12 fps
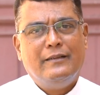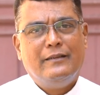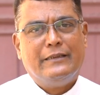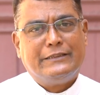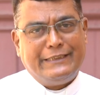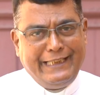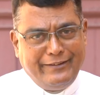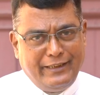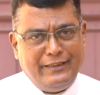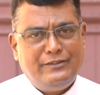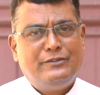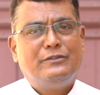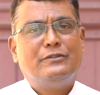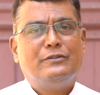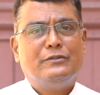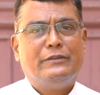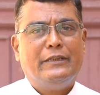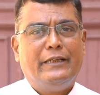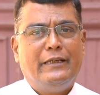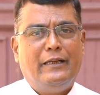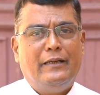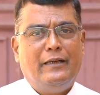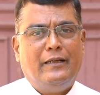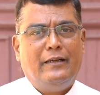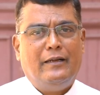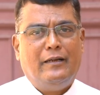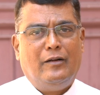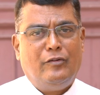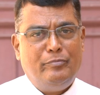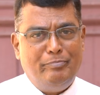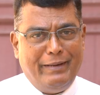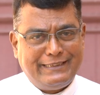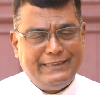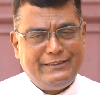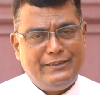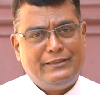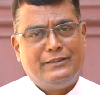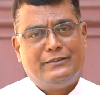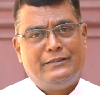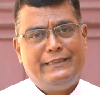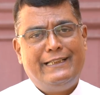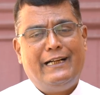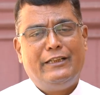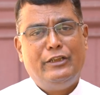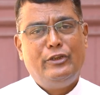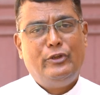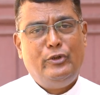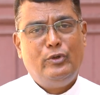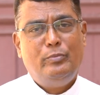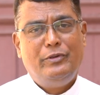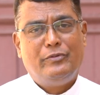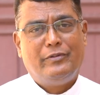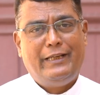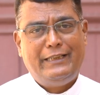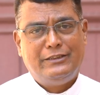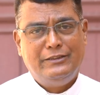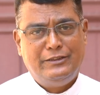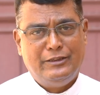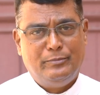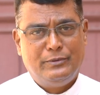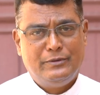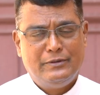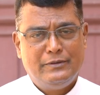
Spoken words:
a series of messages regarding human relationships.